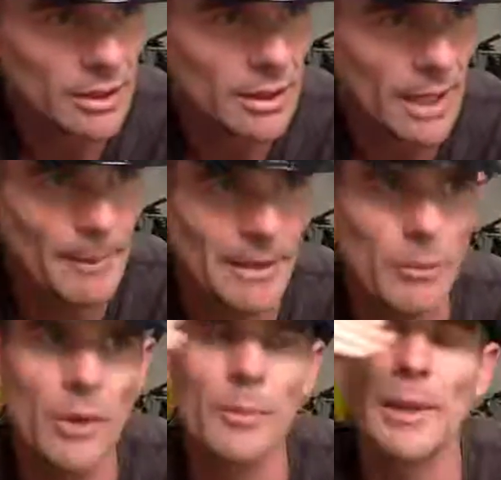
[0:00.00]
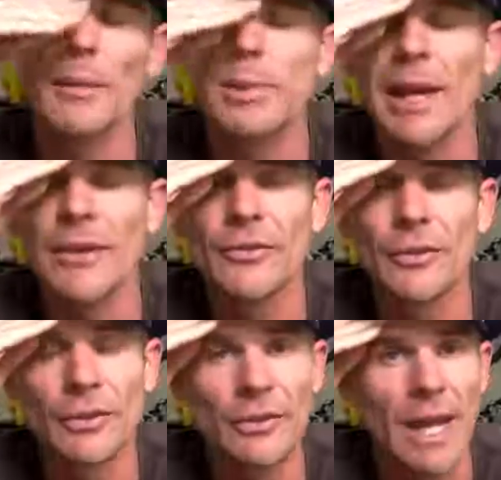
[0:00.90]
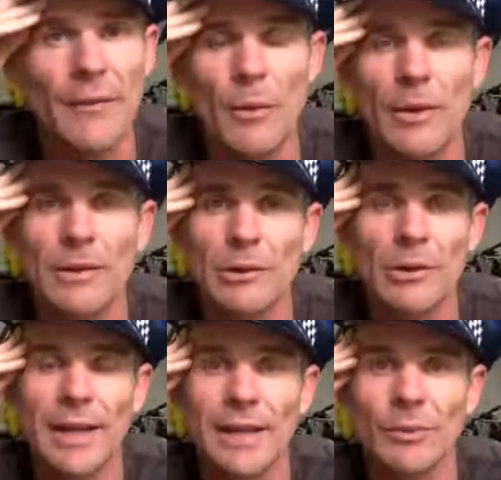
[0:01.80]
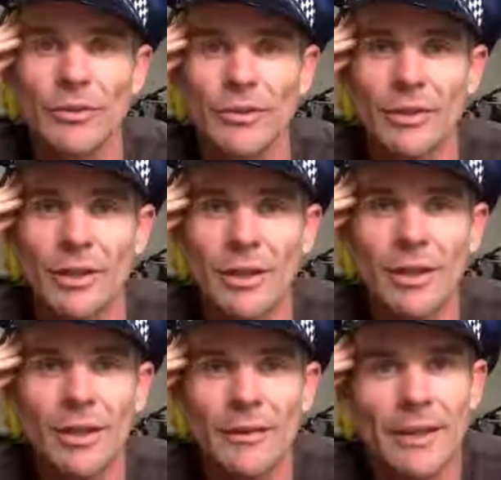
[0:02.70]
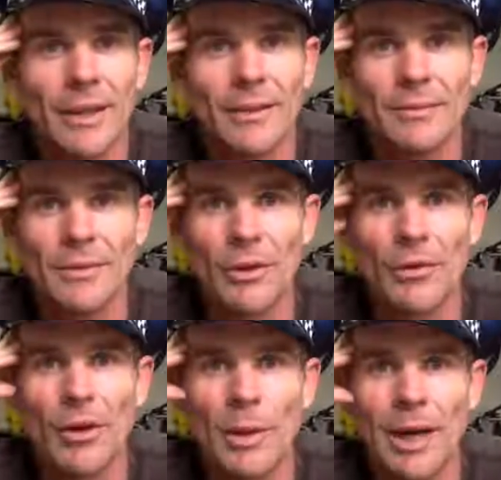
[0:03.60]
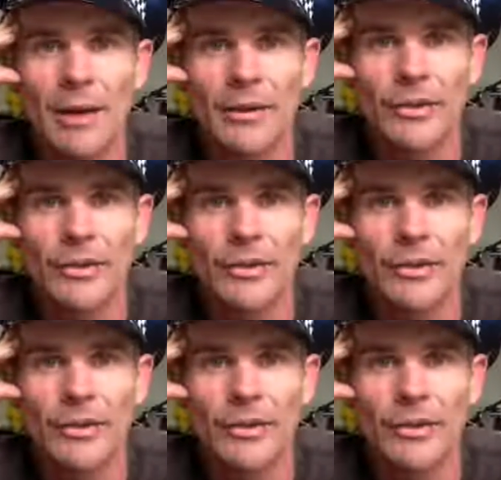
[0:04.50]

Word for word: and make the world a better place for everyone, including animals, then you're on the wrong path.